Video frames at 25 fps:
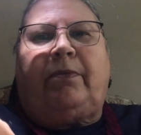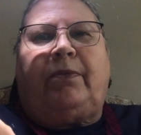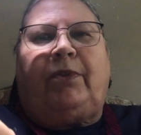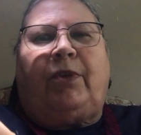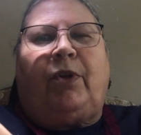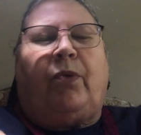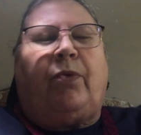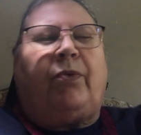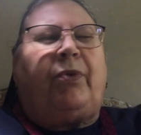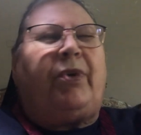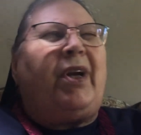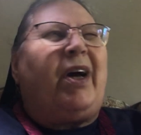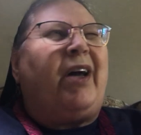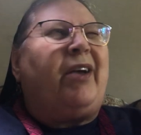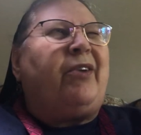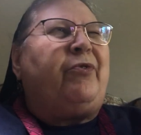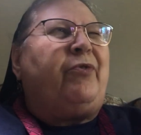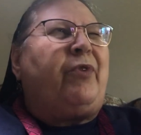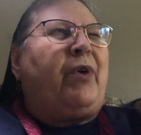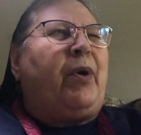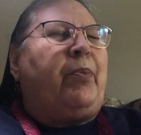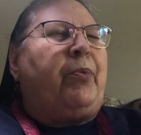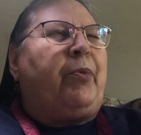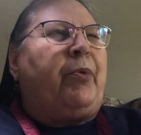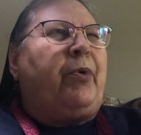No, not
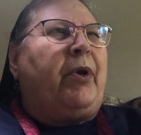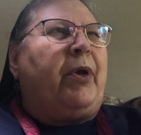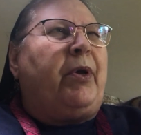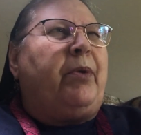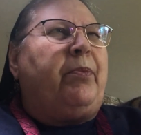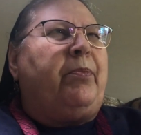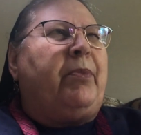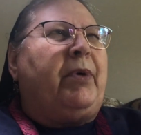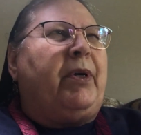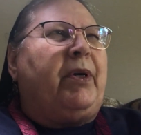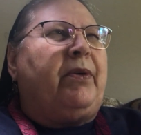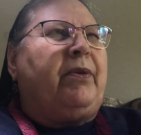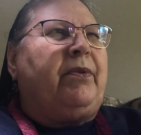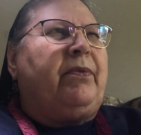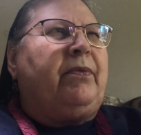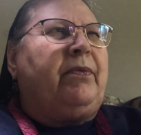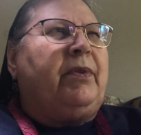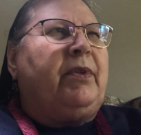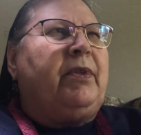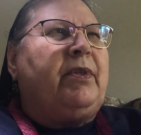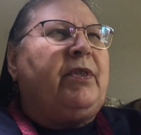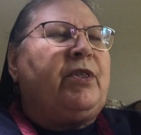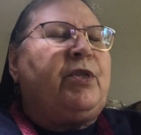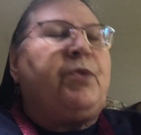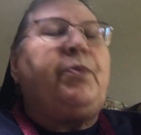evaporated milk.
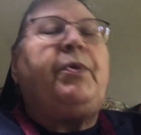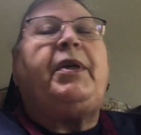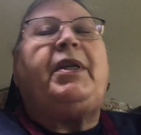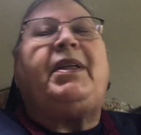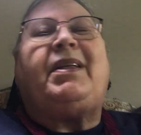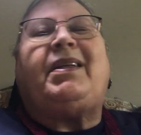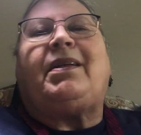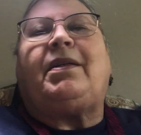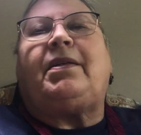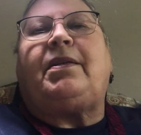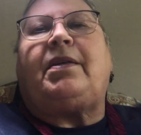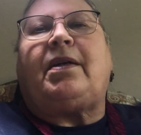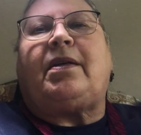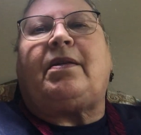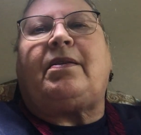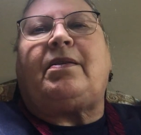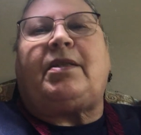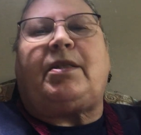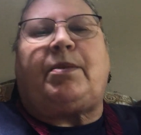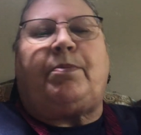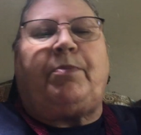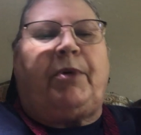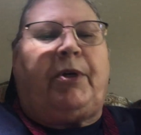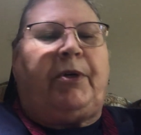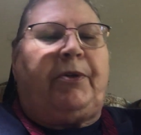Sweetened
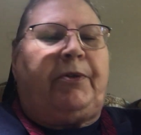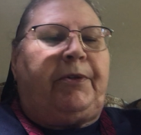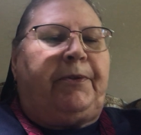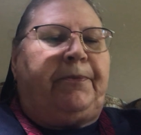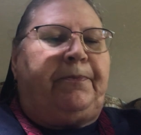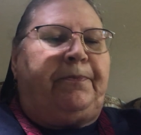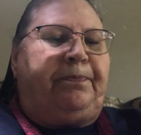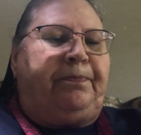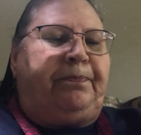condensed milk.